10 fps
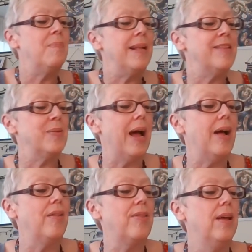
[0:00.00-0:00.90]
mental
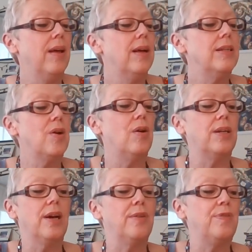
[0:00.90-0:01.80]

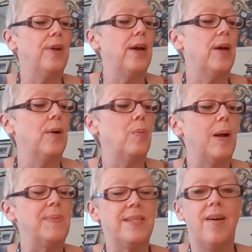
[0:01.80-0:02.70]
health.gov
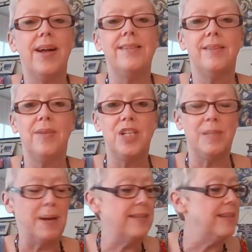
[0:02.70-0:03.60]
website, which
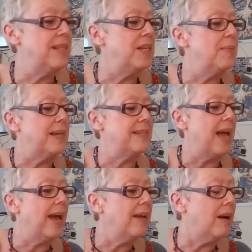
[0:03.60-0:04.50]
is based in the
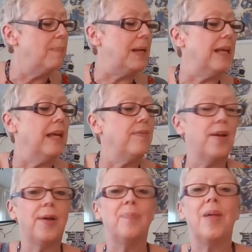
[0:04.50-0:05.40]
USA, I believe,
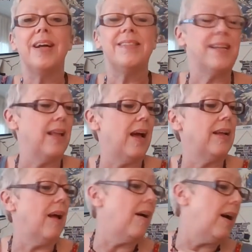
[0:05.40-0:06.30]

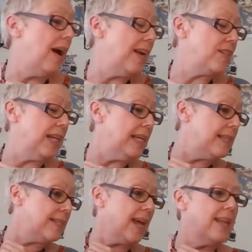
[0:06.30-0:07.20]
I actually
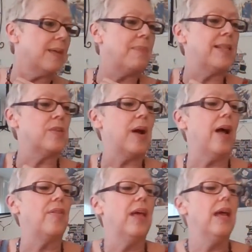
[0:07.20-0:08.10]
say that mental
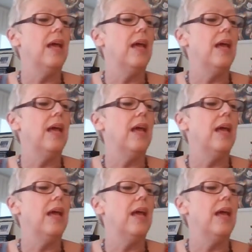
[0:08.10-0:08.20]
health